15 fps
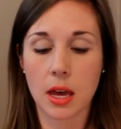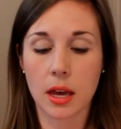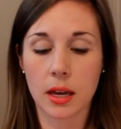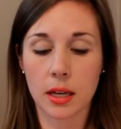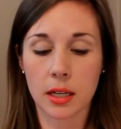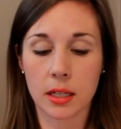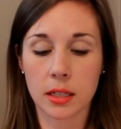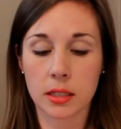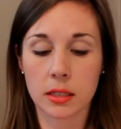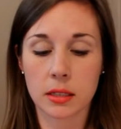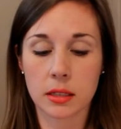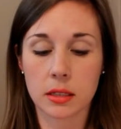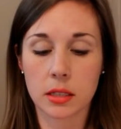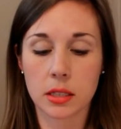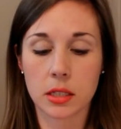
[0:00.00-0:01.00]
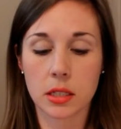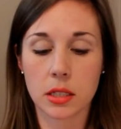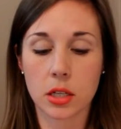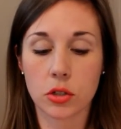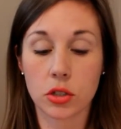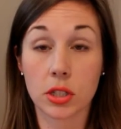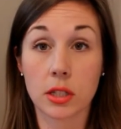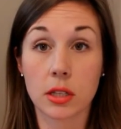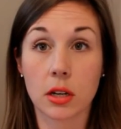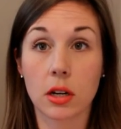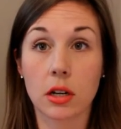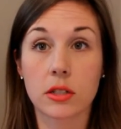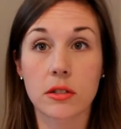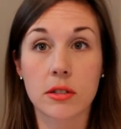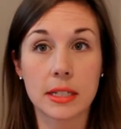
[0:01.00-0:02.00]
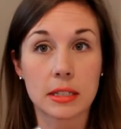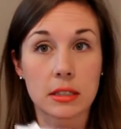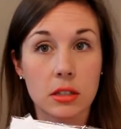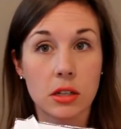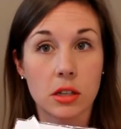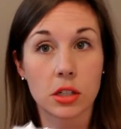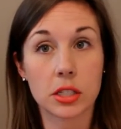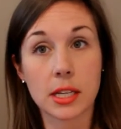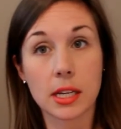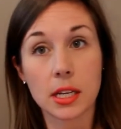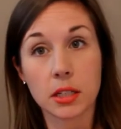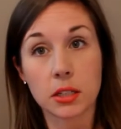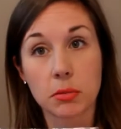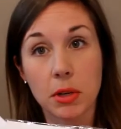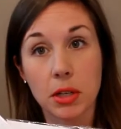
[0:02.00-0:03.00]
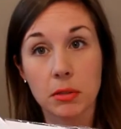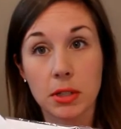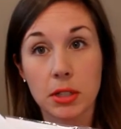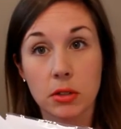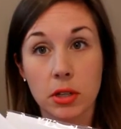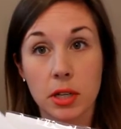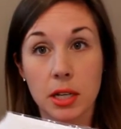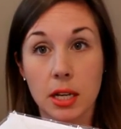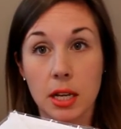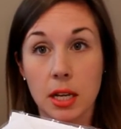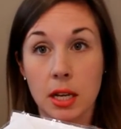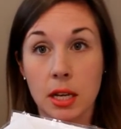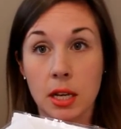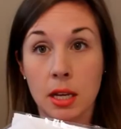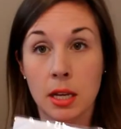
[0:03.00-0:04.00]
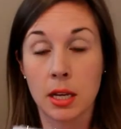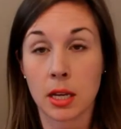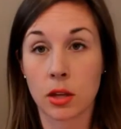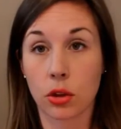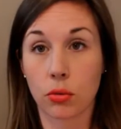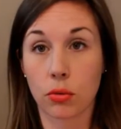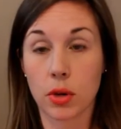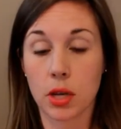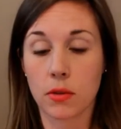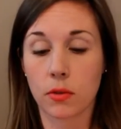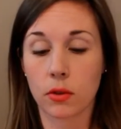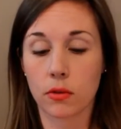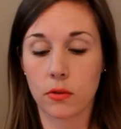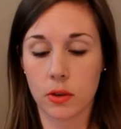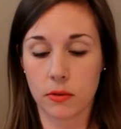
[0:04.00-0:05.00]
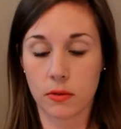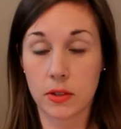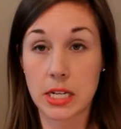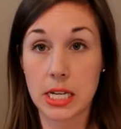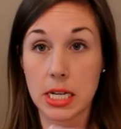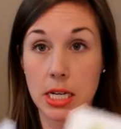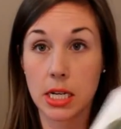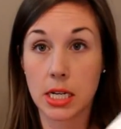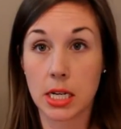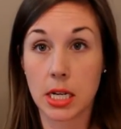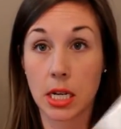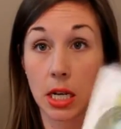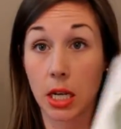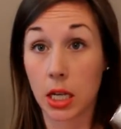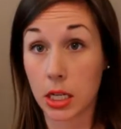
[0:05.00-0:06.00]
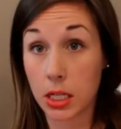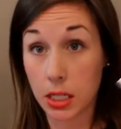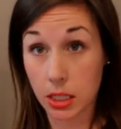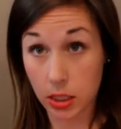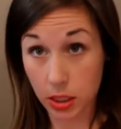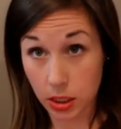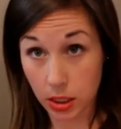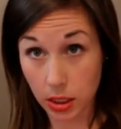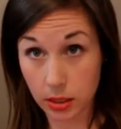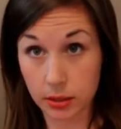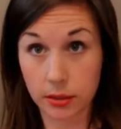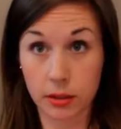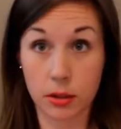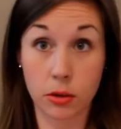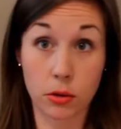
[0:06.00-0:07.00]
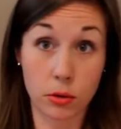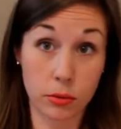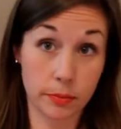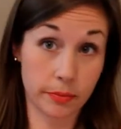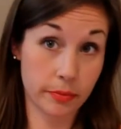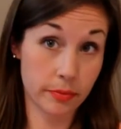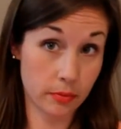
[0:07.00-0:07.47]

And usually the cards are $6 each, but I'll be doing a 3 for 15 deal, so